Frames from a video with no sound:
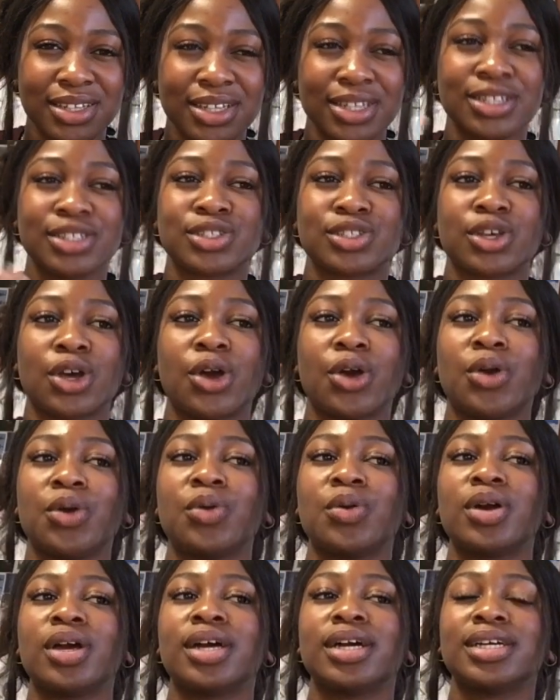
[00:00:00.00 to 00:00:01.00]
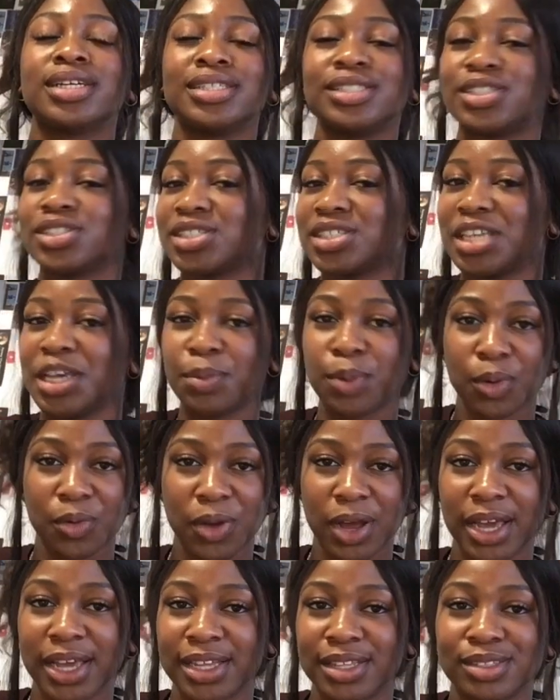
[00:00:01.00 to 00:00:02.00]
So just keep on
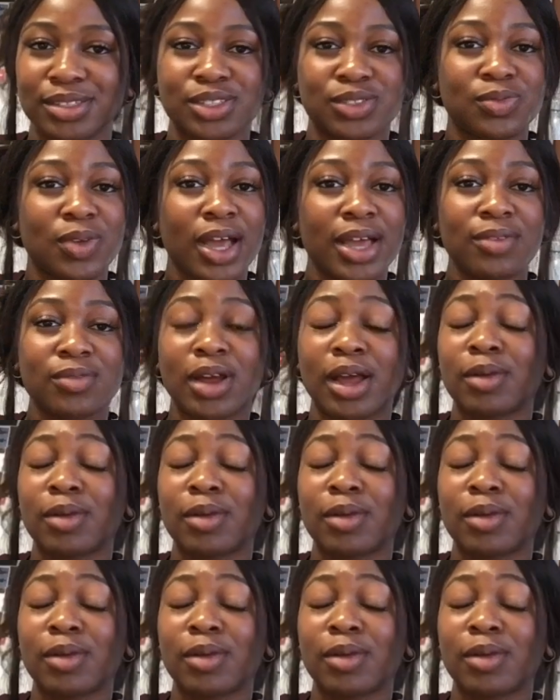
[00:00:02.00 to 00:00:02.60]
writing. Just write.